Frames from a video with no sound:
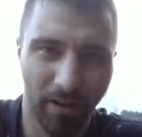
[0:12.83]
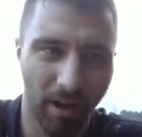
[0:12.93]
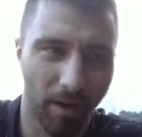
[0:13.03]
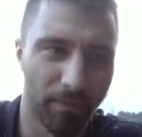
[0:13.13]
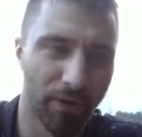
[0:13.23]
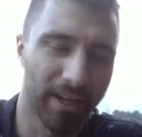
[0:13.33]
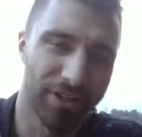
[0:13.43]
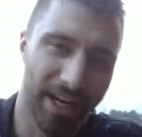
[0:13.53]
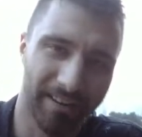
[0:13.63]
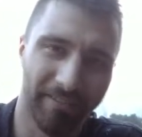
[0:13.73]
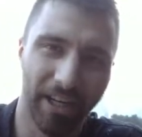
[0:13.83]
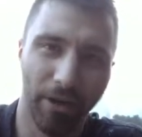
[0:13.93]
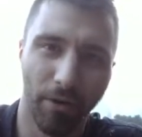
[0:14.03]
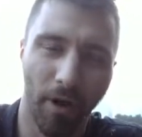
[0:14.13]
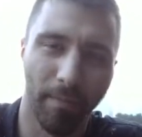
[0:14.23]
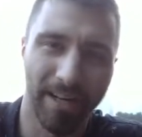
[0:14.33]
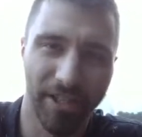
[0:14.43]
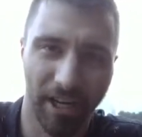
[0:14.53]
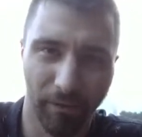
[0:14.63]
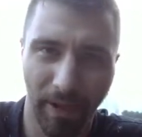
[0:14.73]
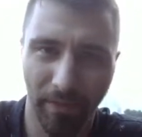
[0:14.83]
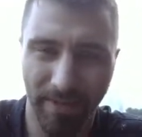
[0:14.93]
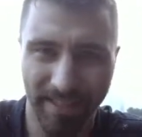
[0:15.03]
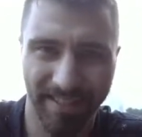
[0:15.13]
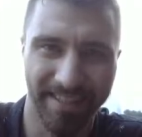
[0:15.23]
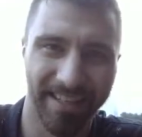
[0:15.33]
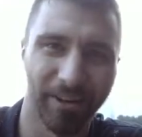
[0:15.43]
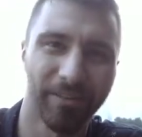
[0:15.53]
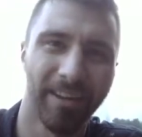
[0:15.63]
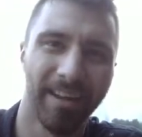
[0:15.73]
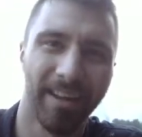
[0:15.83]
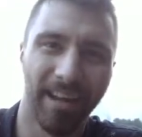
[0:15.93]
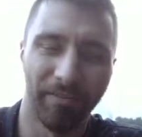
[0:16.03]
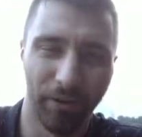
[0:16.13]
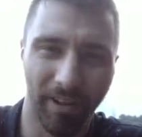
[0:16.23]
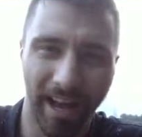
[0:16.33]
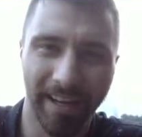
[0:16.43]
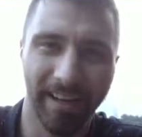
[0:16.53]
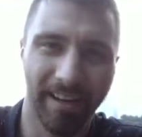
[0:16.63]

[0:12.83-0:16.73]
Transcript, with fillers: Um, you can check a video on my channel about the business itself if you'd like.